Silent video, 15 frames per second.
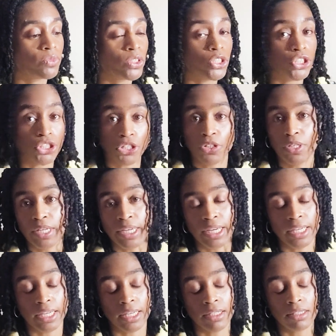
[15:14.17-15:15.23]
journey, I
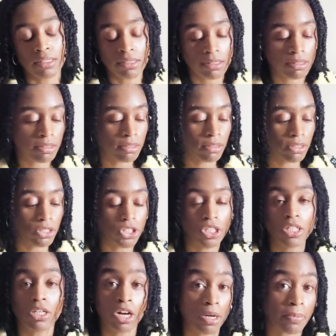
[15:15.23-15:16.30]
guess, she
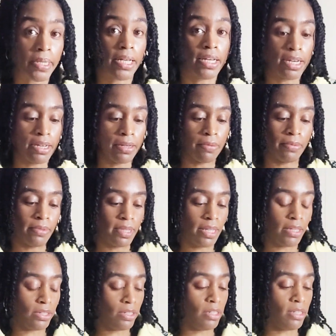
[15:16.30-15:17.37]
calmed that down.
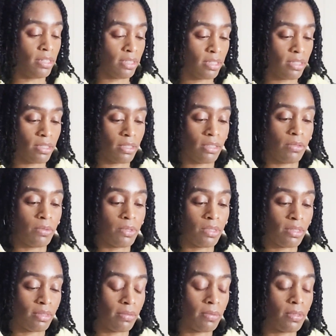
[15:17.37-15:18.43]
Thank goodness, because
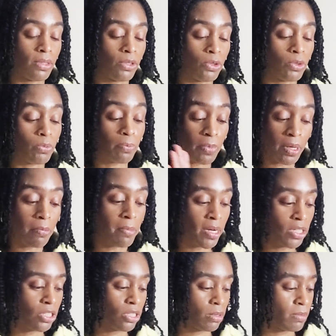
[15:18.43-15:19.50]
it's a bit
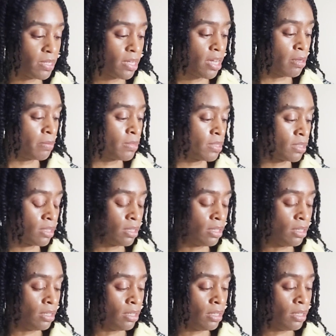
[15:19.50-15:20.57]
much sometimes.
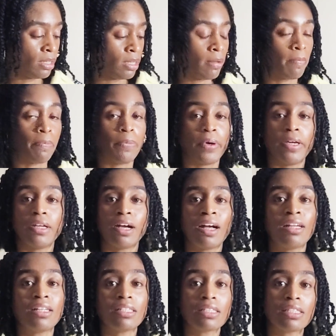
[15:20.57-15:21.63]
But
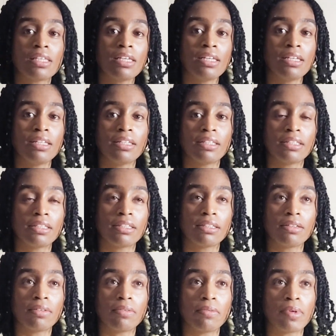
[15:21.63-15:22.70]
honestly,
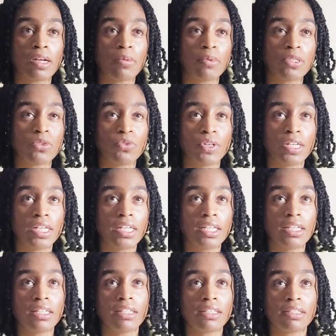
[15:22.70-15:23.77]
when I was reading
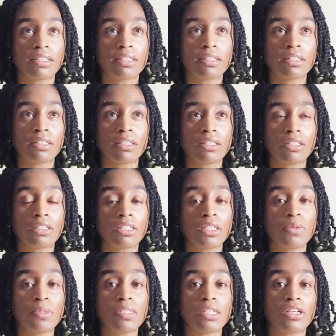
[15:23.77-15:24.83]
it, she
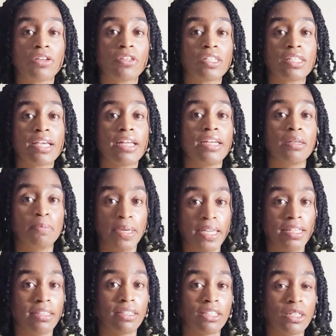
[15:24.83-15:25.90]
was irritating
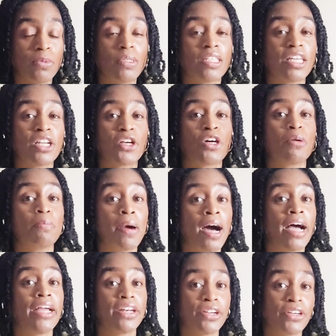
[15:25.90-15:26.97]
me. She was getting on
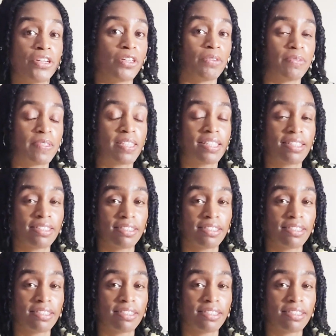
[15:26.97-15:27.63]
my nerves,